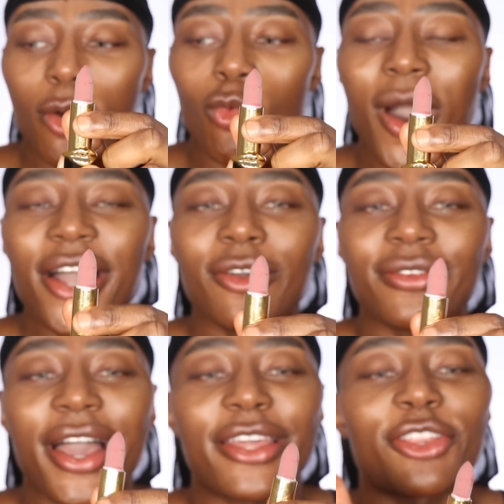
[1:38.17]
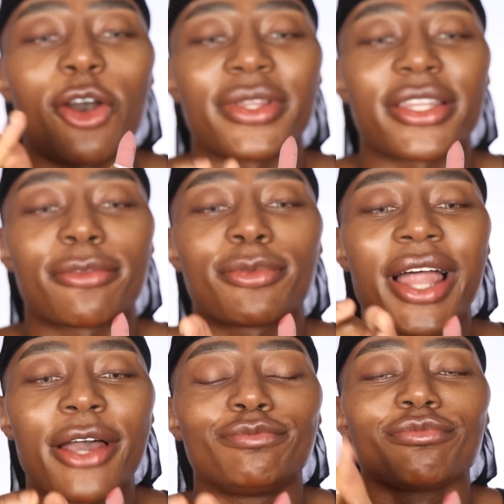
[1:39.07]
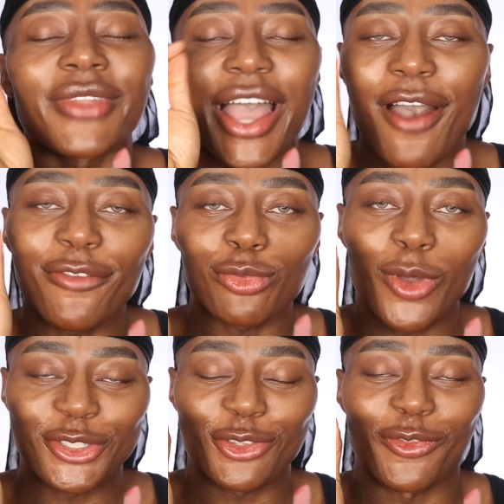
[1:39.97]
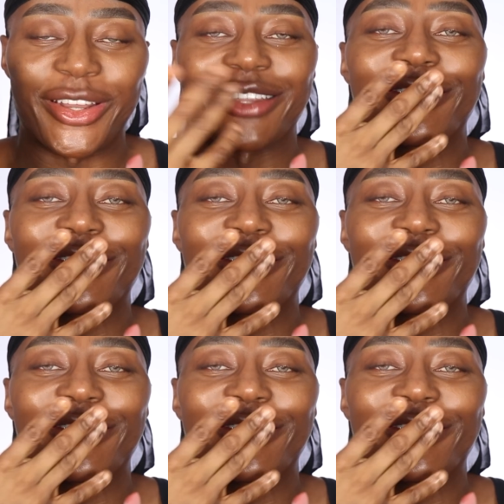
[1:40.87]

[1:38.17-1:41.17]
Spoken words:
What I don't like though is that I have swatched this already.